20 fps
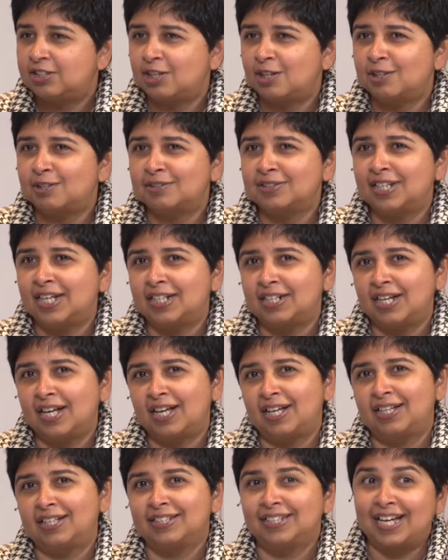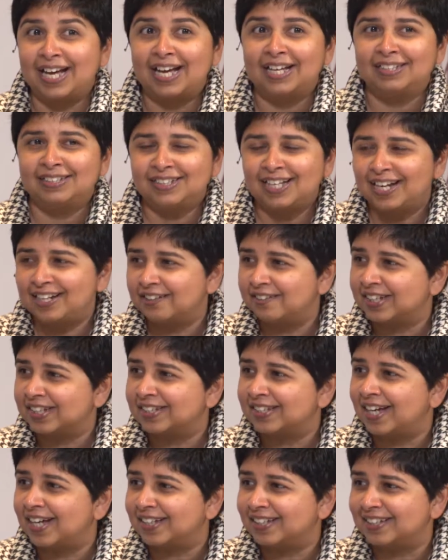So then, it's kind of
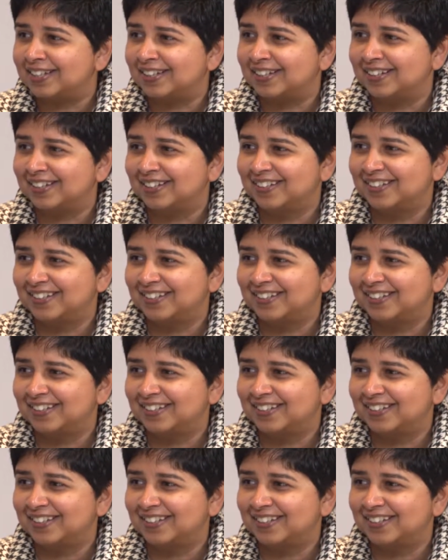exciting.